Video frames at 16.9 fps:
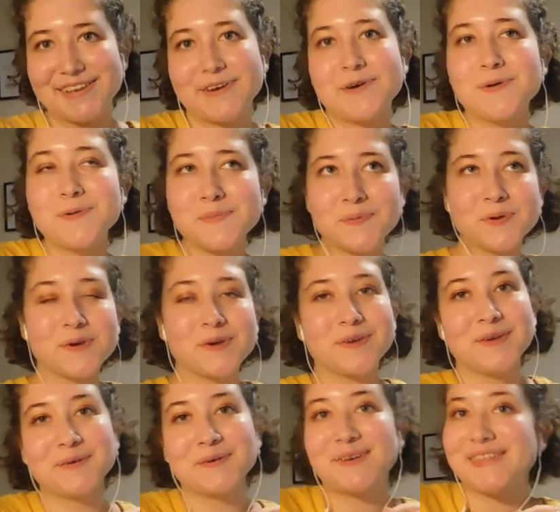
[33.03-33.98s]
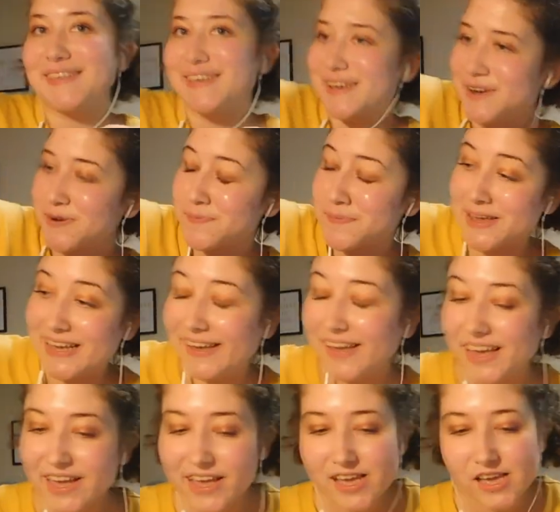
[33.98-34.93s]
I hope you can hear me.
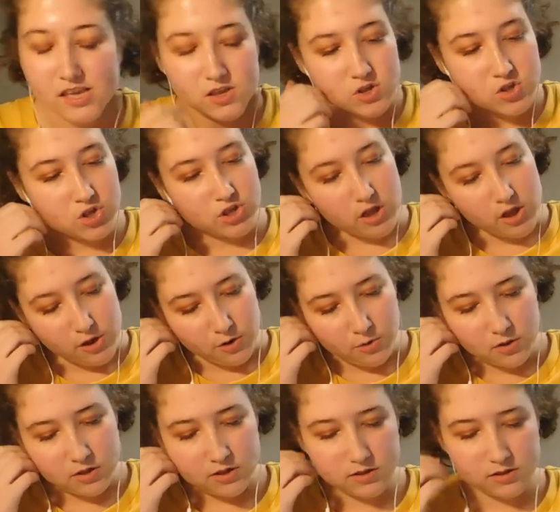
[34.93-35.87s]
So,